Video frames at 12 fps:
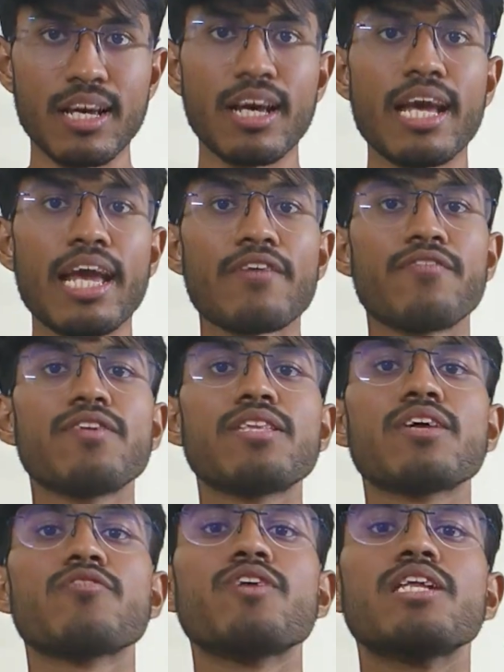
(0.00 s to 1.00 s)
everything
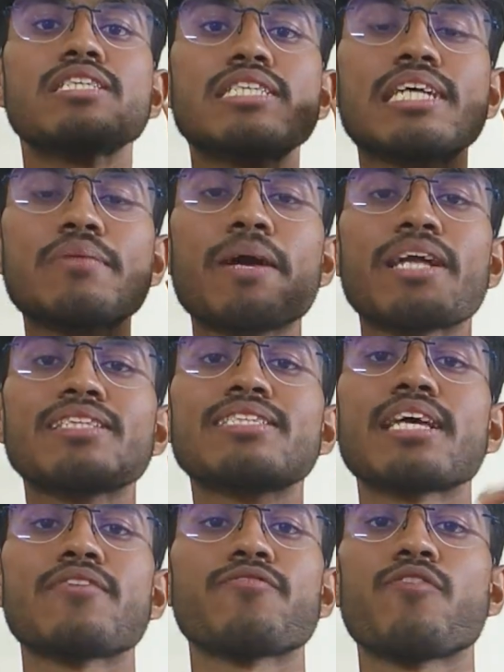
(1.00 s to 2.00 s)
will remain same
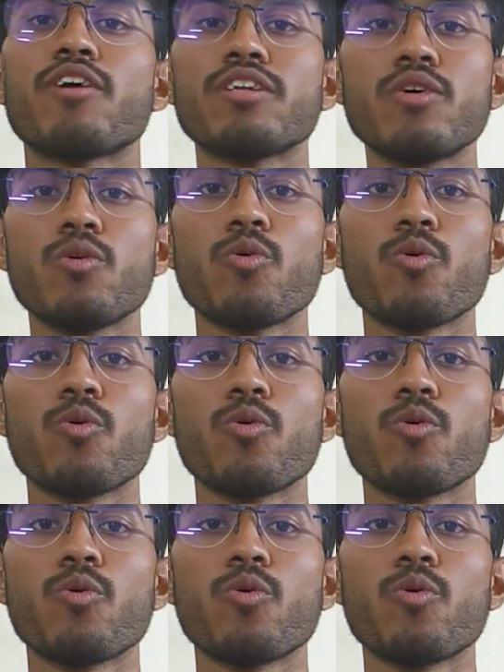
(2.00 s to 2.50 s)
for you,